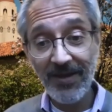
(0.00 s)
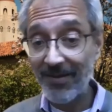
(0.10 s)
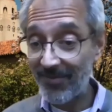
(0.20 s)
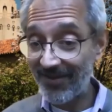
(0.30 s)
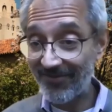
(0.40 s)

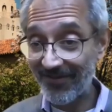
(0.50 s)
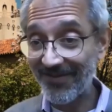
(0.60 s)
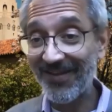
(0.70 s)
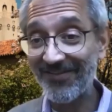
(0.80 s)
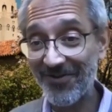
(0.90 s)
in pizza.
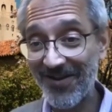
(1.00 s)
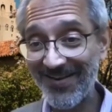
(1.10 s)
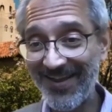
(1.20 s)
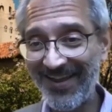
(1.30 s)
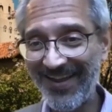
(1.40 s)
That's right.
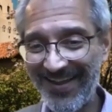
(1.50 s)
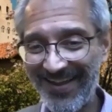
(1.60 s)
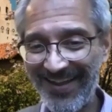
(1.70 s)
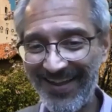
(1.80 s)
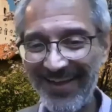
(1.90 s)

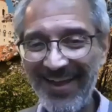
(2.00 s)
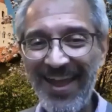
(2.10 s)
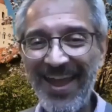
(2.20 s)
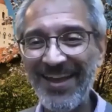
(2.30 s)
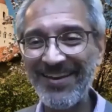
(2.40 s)

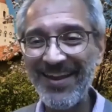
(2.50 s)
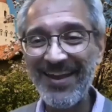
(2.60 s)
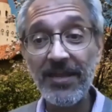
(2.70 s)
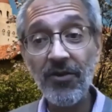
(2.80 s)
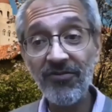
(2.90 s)
And it
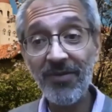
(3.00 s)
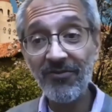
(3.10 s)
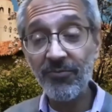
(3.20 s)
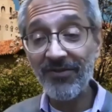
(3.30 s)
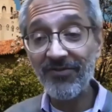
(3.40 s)
used to be
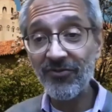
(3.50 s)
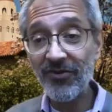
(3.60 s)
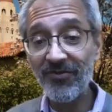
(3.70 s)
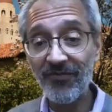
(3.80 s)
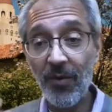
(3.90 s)
expressed in
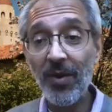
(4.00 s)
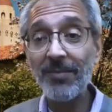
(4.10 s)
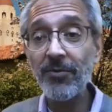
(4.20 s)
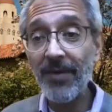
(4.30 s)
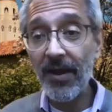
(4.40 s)
terms of, I want to
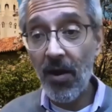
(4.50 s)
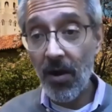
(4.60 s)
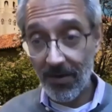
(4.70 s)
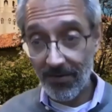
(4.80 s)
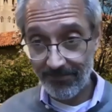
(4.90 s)
move my arm.